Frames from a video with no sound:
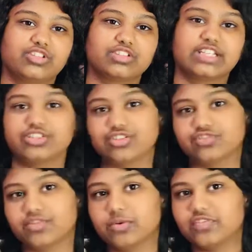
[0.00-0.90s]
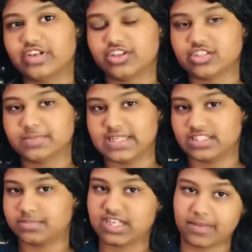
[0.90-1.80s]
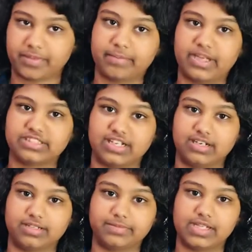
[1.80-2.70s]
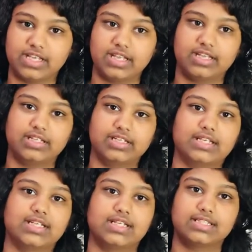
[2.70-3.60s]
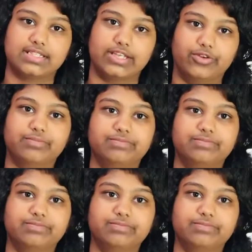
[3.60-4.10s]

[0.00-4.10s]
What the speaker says: Stay tuned for more videos by subscribing my channel. See you.